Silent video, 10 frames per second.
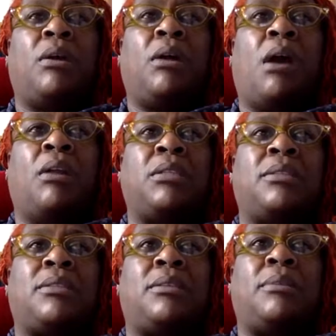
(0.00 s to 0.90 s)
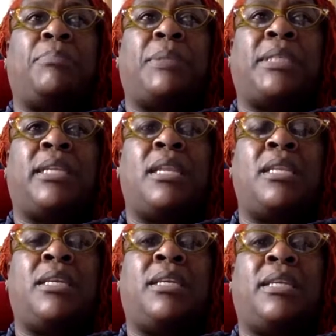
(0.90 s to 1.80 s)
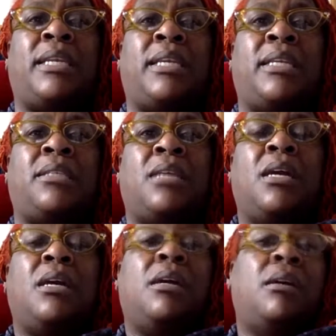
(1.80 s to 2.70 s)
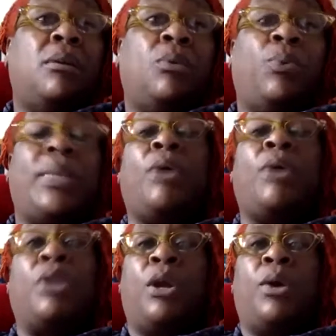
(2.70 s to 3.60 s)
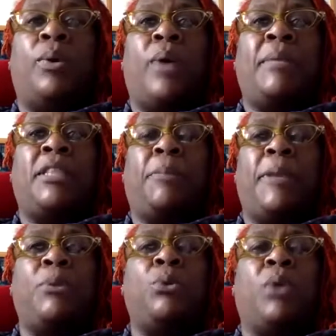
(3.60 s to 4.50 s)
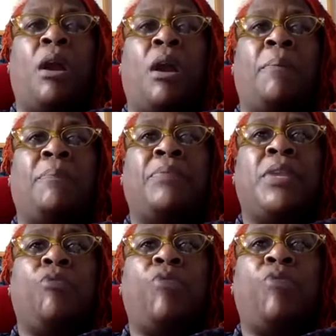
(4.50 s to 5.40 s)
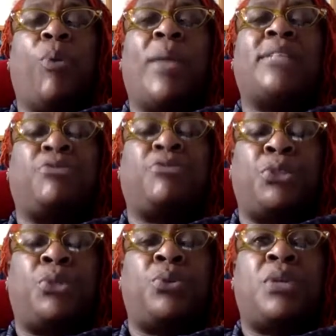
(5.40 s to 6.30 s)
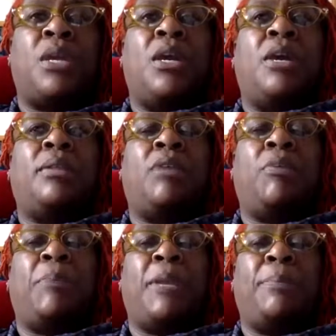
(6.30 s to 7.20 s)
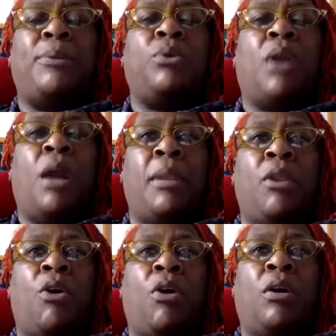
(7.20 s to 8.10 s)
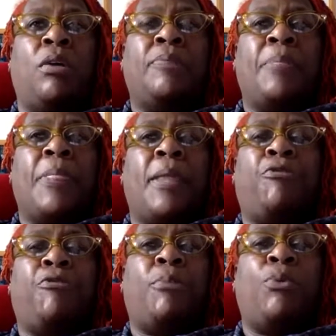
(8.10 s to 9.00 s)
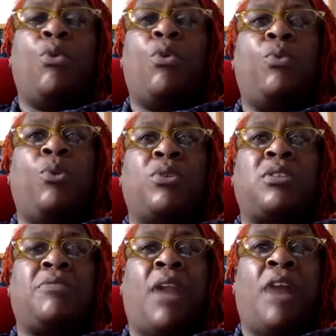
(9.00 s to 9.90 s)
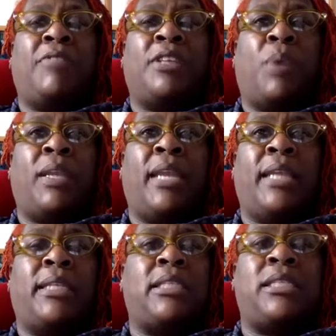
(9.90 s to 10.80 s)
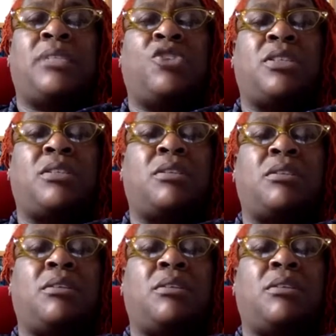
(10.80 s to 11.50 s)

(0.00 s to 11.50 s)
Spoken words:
aren't particularly in need. We don't know. I mean, the people who come request food. There are people who come along from all walks of life. There's one lady, she just